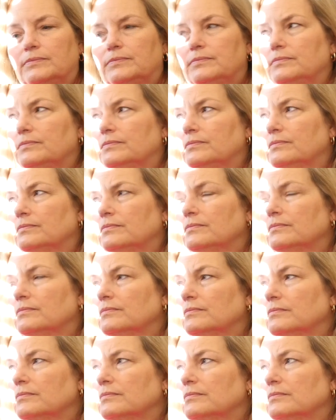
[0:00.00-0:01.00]

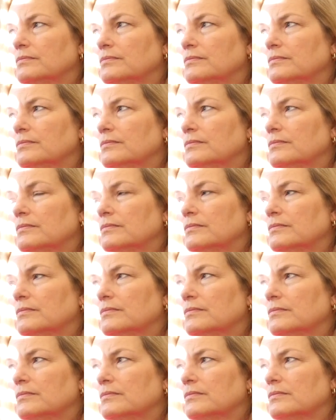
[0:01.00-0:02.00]

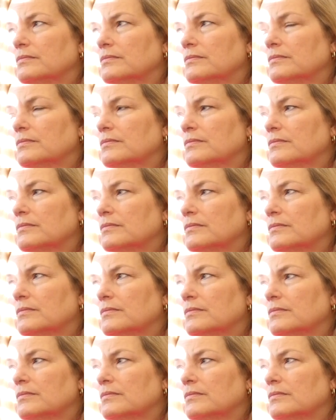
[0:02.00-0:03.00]

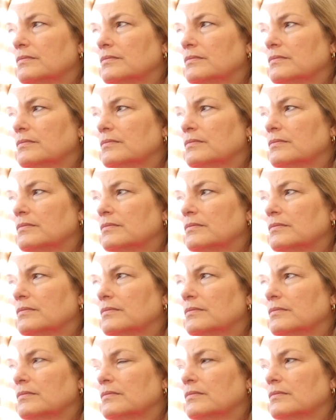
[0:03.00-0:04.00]

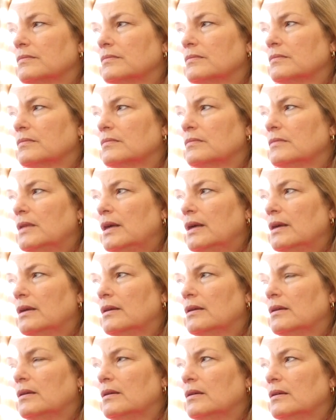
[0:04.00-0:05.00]

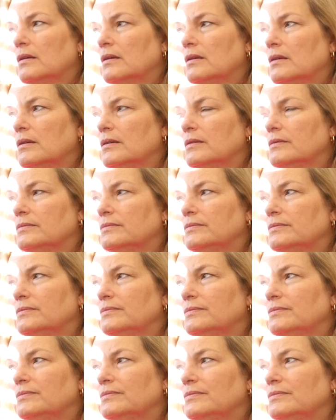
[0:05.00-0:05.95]
(silent)